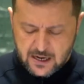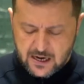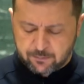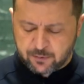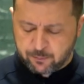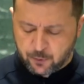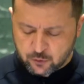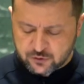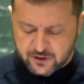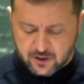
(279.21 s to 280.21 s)
I
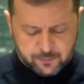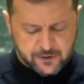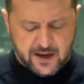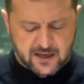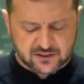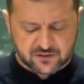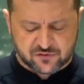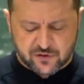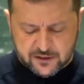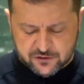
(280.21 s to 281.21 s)
proposed a
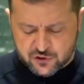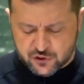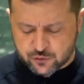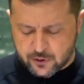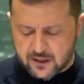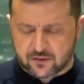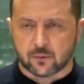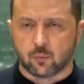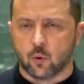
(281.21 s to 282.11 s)
comprehensive strategy to end the